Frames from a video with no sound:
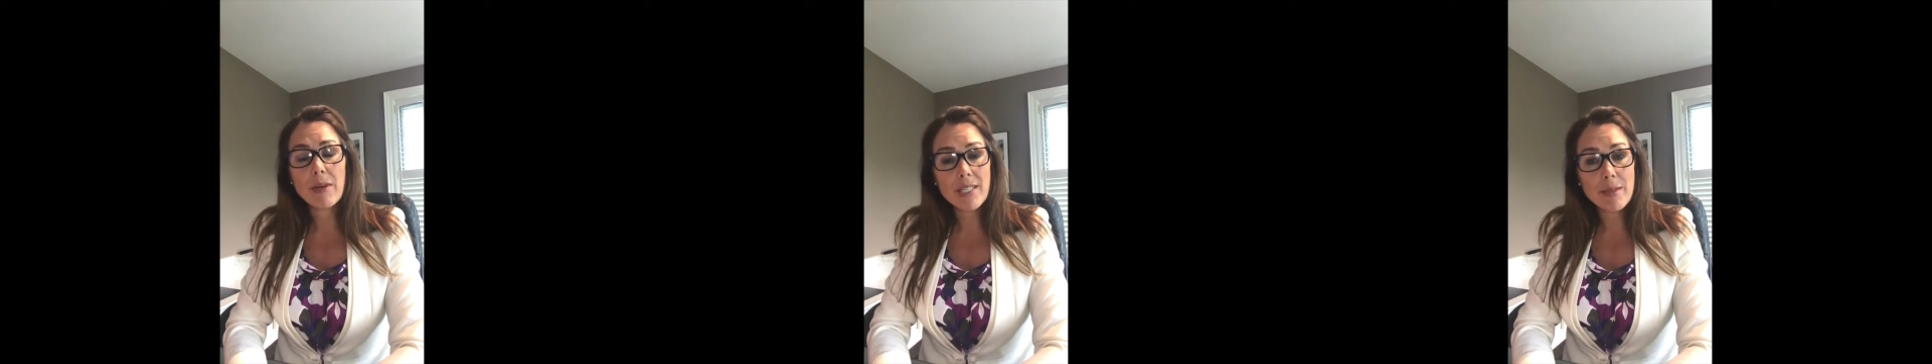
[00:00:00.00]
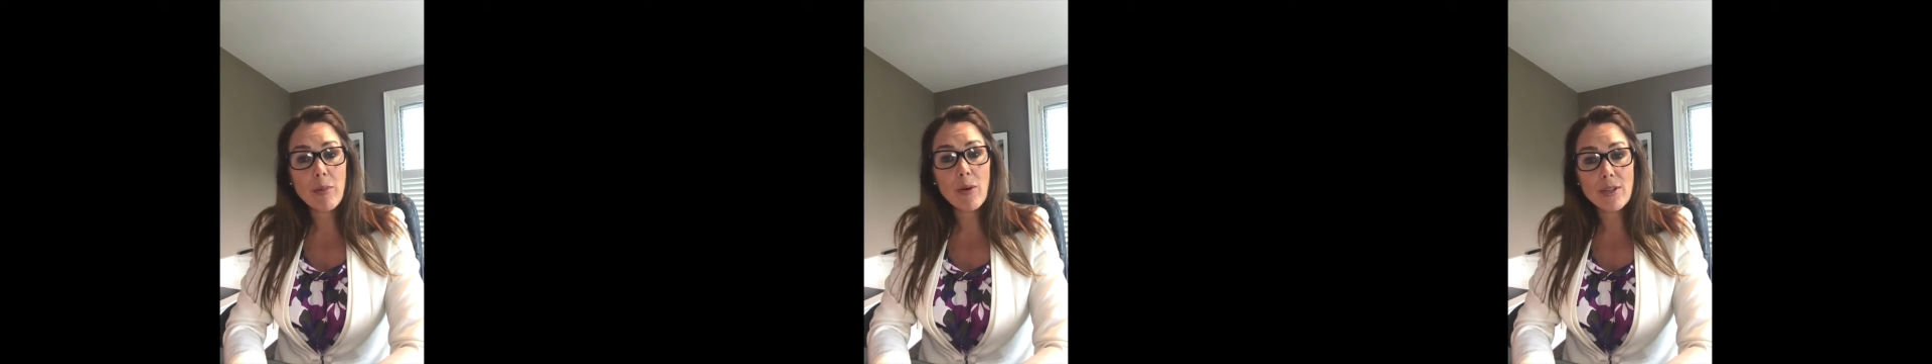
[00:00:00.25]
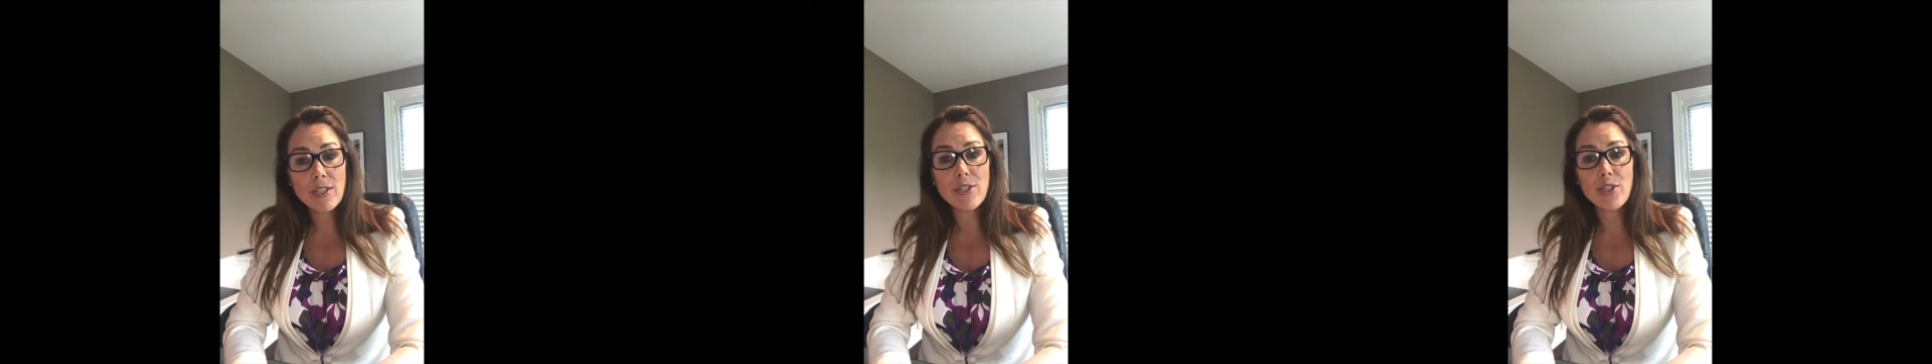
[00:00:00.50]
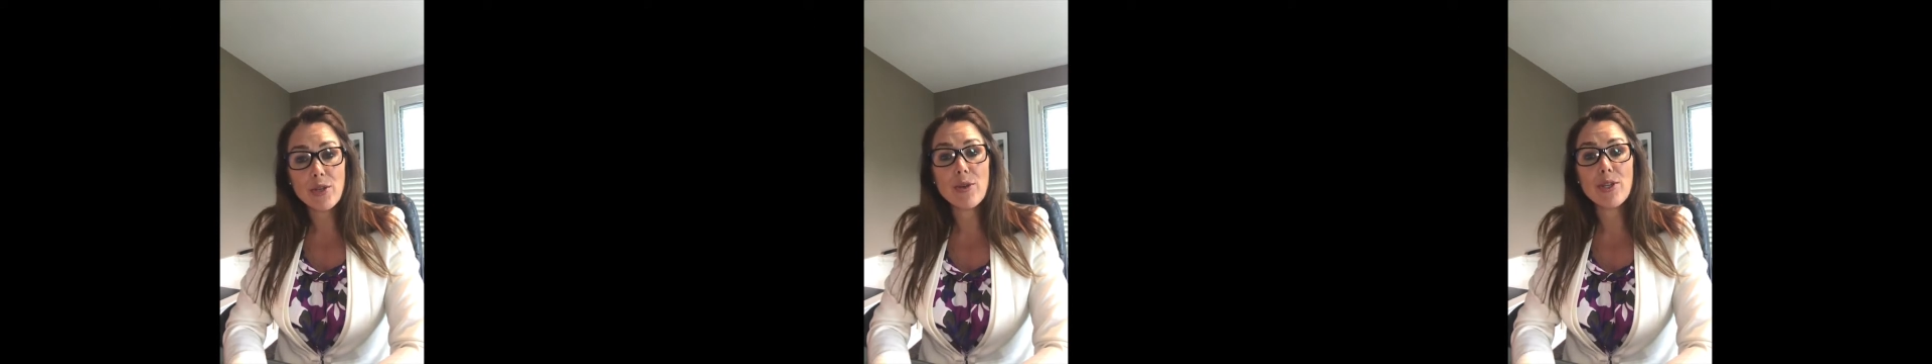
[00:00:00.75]
it's important to
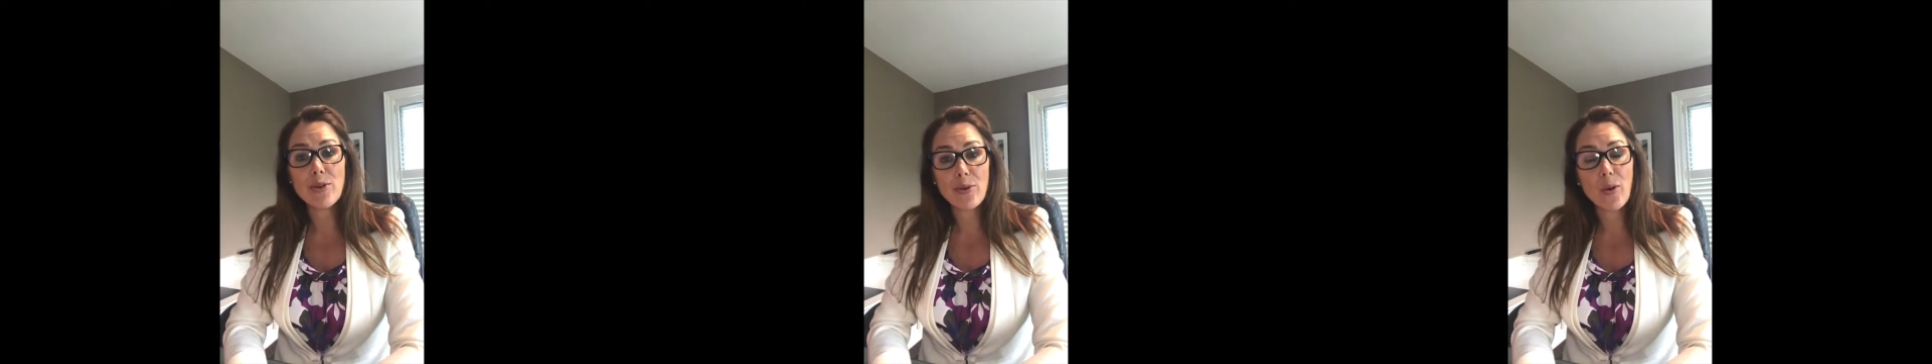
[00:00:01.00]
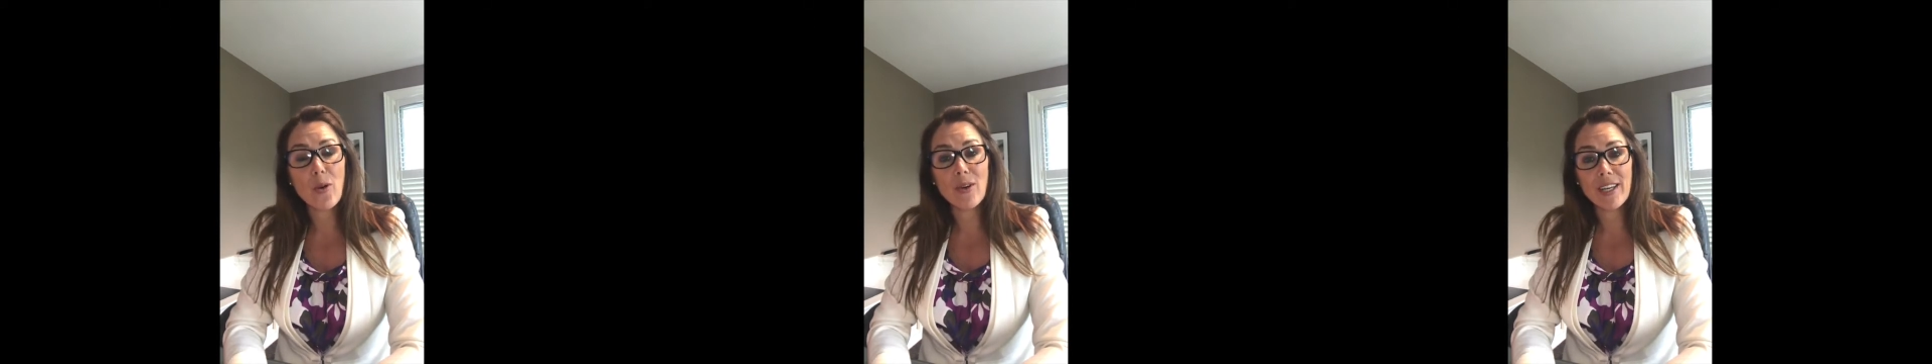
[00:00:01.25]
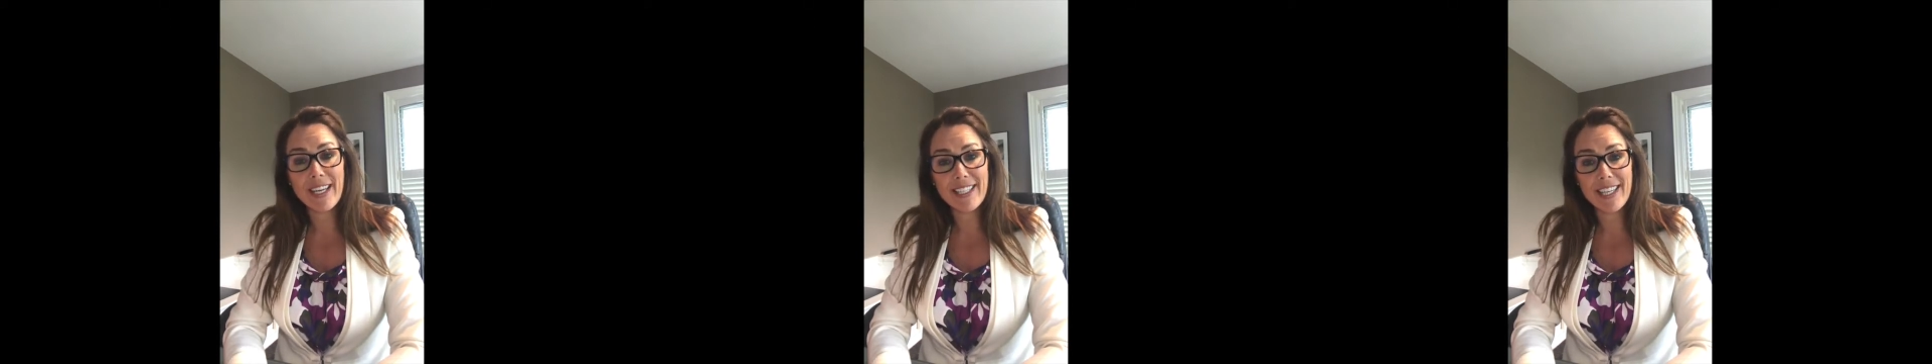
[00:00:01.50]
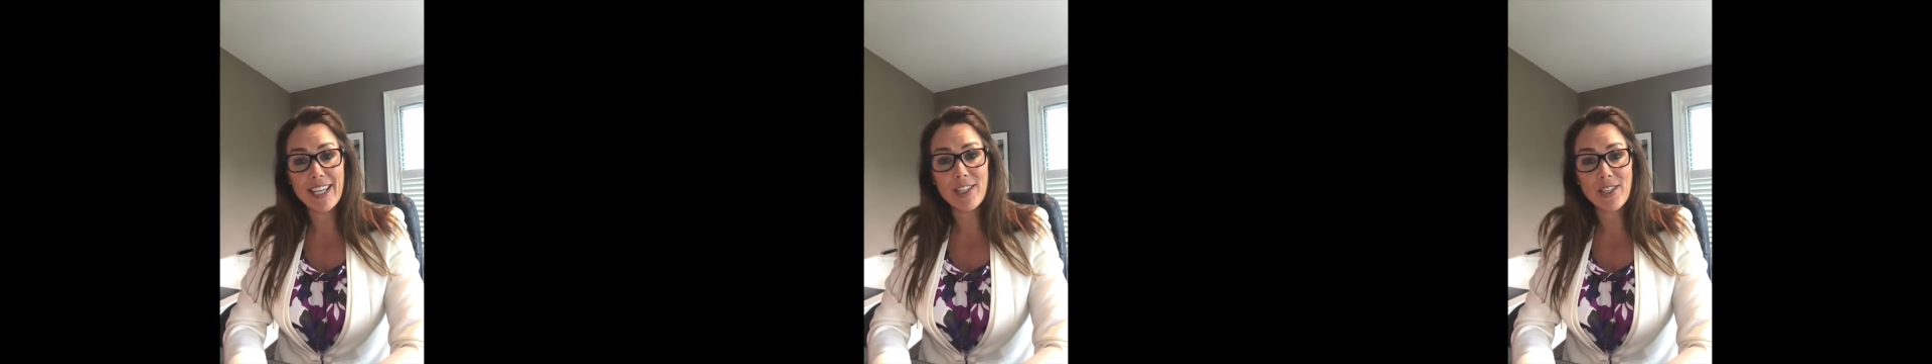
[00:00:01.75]
you and your
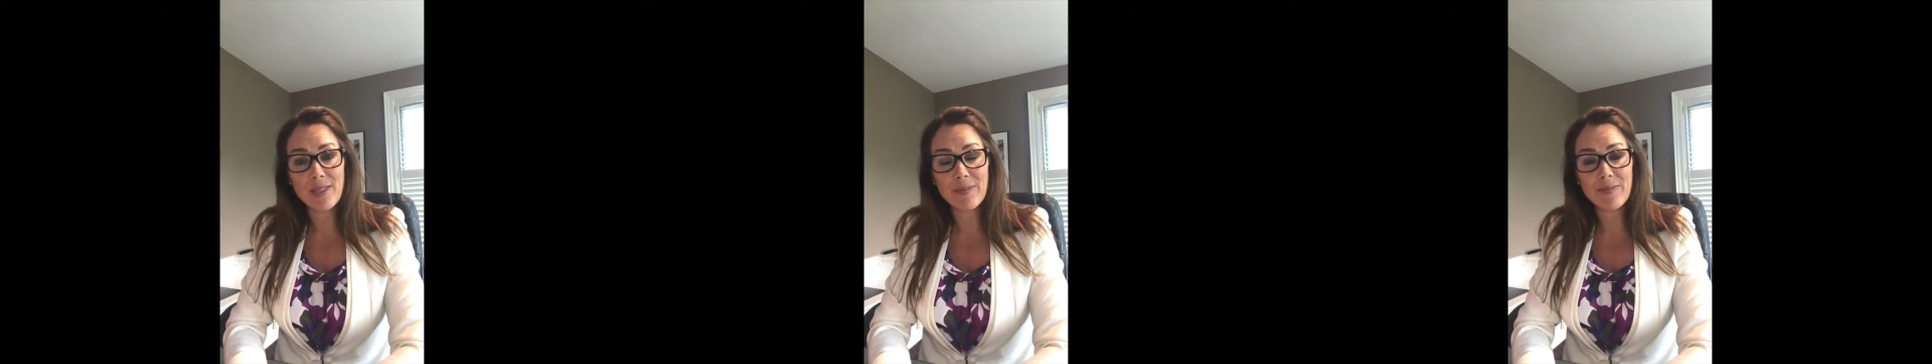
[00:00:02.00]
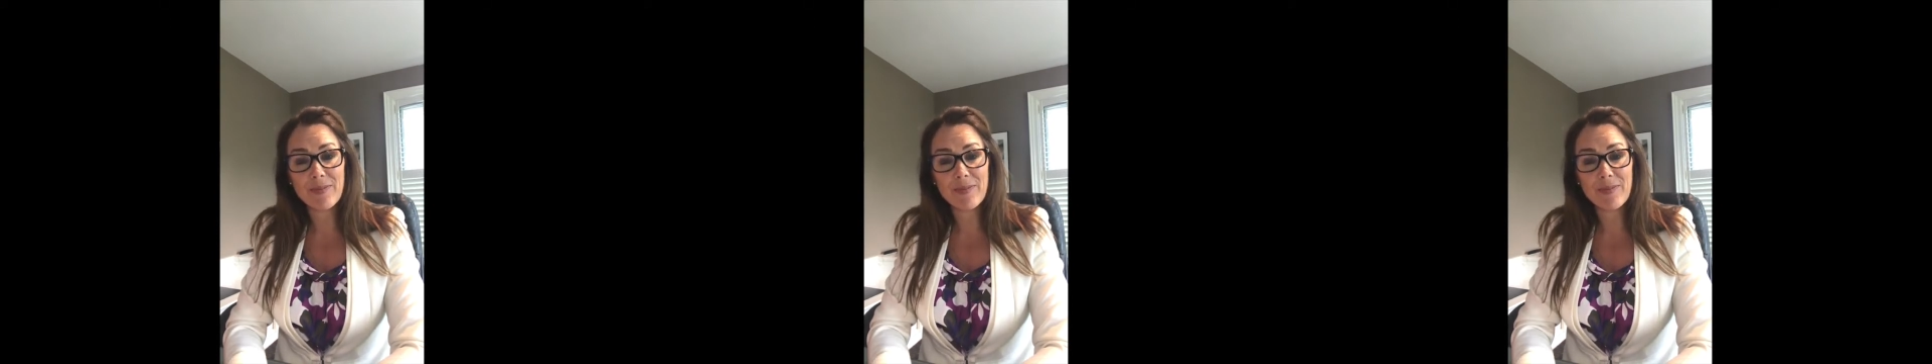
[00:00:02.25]
organization.